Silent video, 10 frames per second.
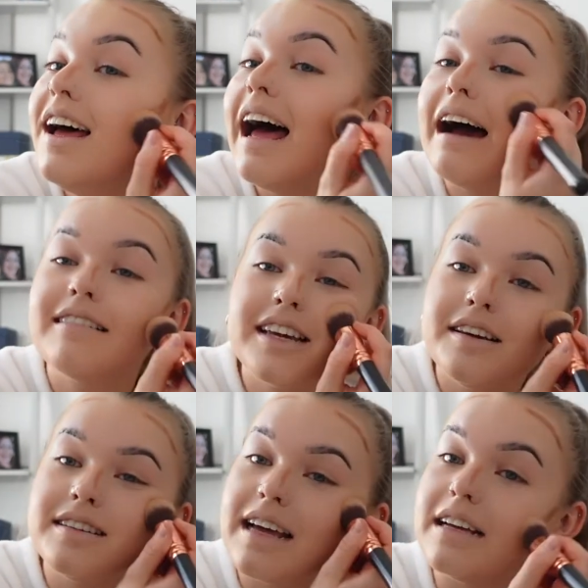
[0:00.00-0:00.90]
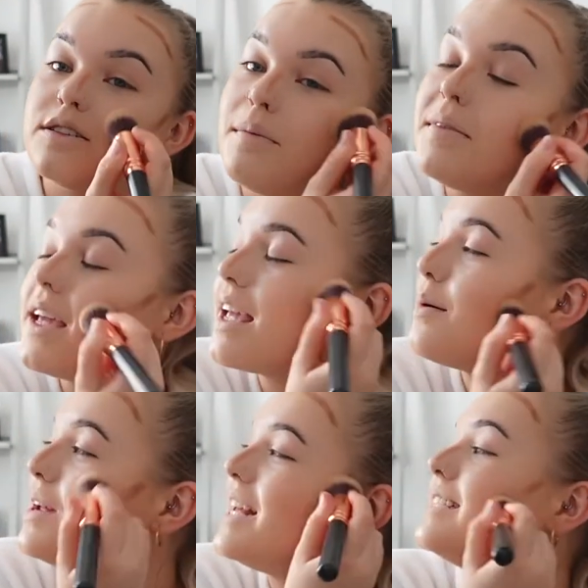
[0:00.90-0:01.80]
How cute is that? So I'm
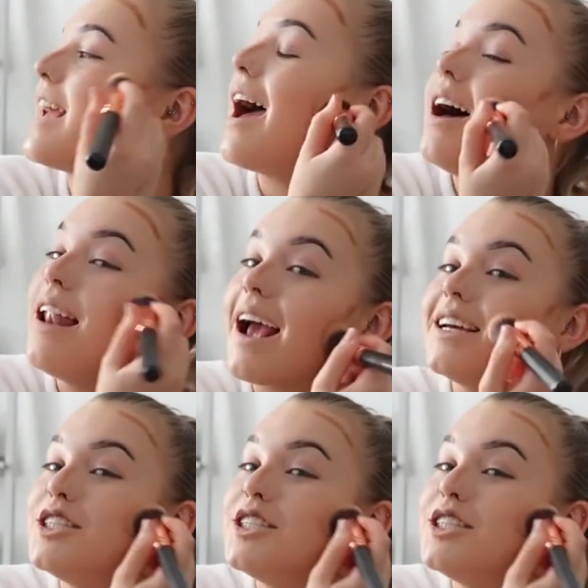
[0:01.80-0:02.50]
thinking we need to get her like